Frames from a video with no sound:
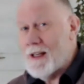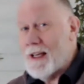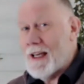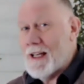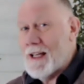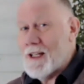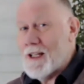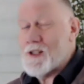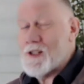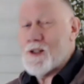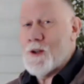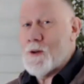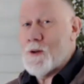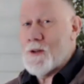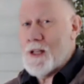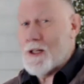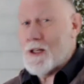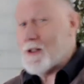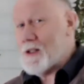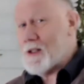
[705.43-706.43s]
and it's though
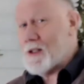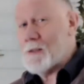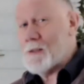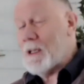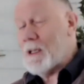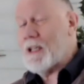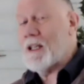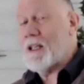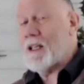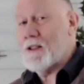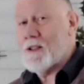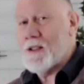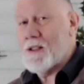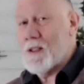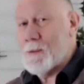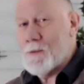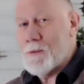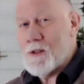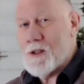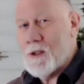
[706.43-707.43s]
they're speaking to
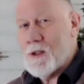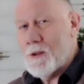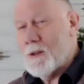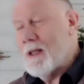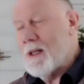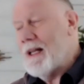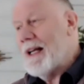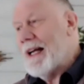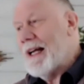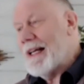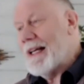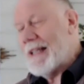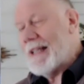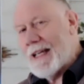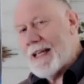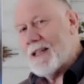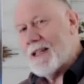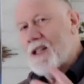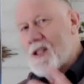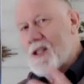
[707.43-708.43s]
them. So
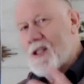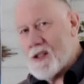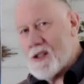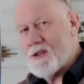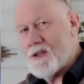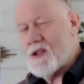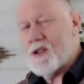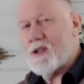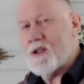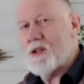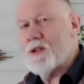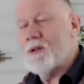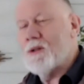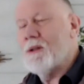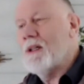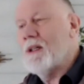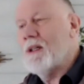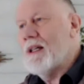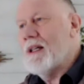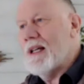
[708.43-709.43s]
again, listen
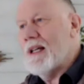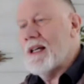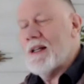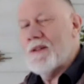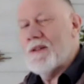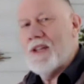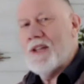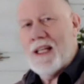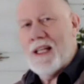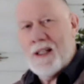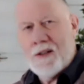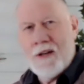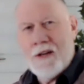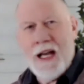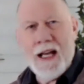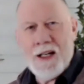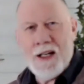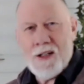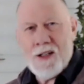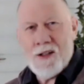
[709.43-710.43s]
to the
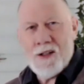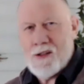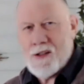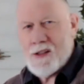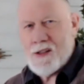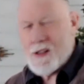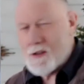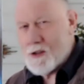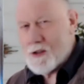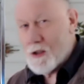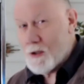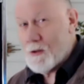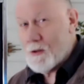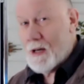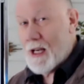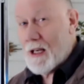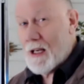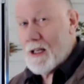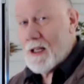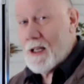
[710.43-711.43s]
interactions that your
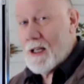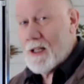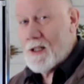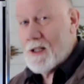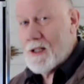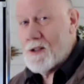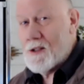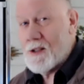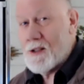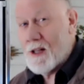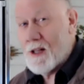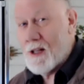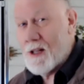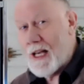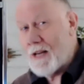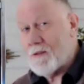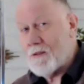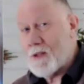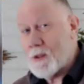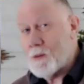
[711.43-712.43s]
grandkids are
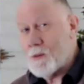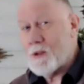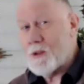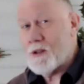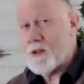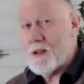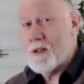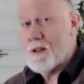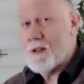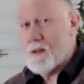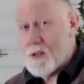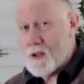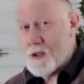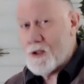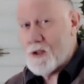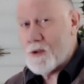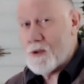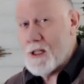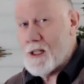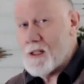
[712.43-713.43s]
having with the
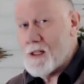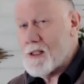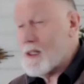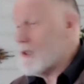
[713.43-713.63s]
trees